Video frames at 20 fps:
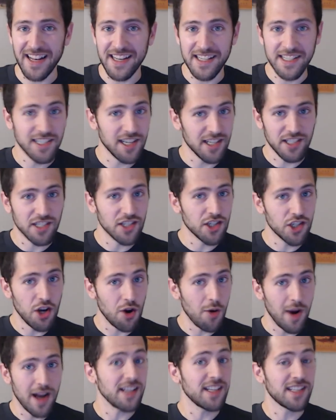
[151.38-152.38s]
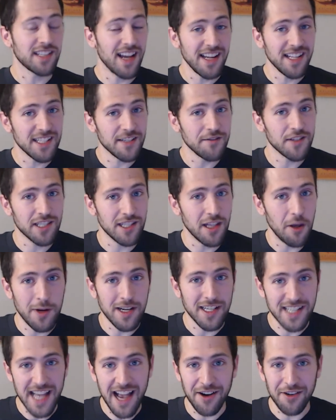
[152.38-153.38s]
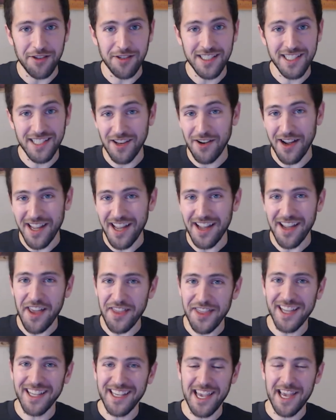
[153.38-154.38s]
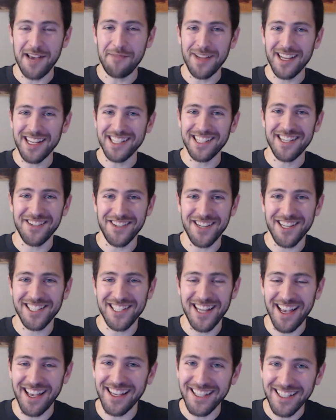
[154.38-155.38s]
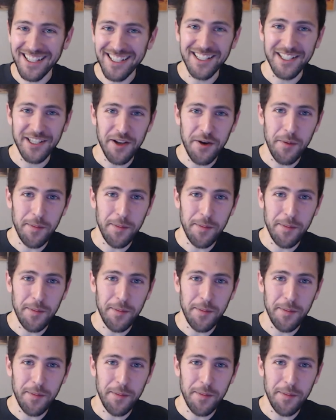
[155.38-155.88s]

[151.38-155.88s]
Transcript: And it doesn't show any signs of slowing down. So I, I think camping is here to stay.